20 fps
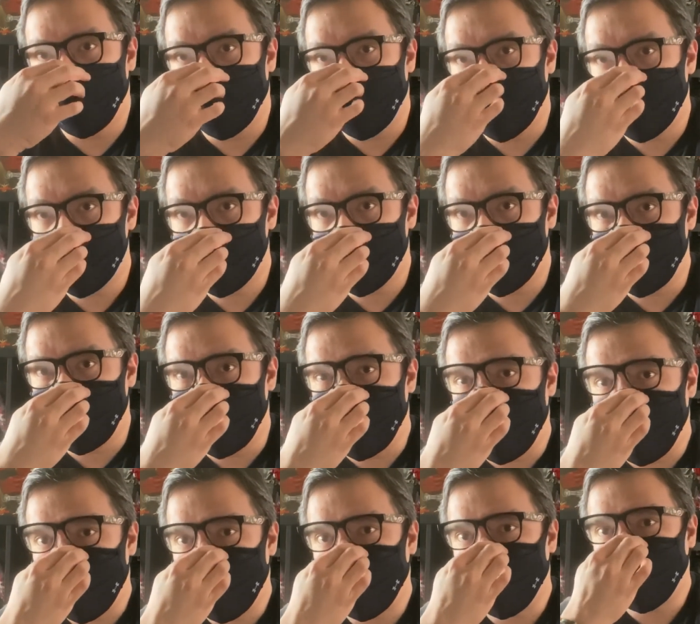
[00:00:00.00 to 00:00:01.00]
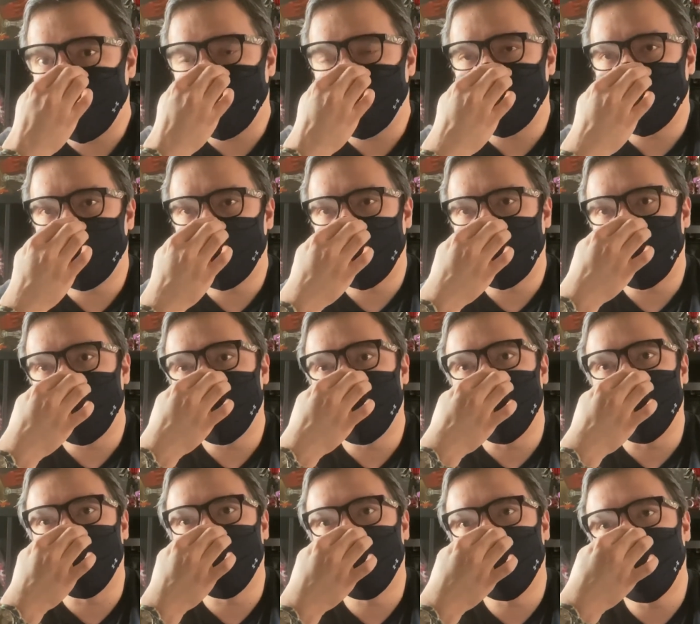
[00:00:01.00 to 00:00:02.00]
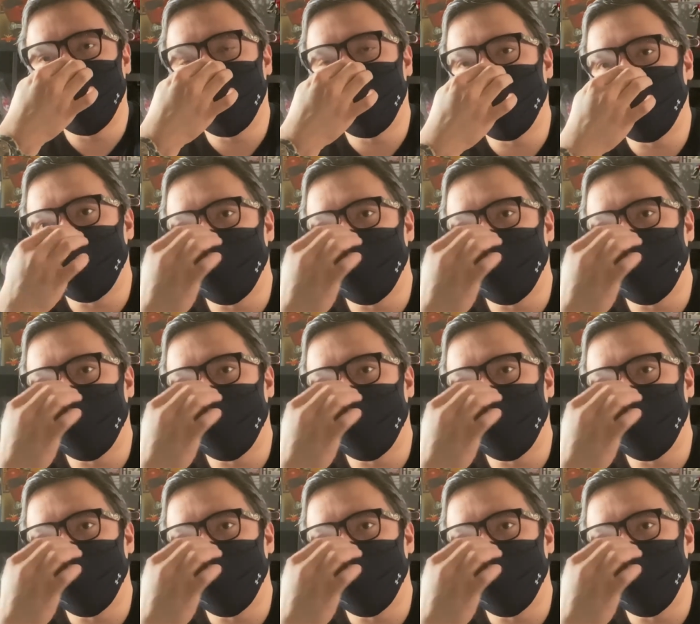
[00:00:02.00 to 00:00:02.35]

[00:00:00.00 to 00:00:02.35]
it has to be, you have to clip it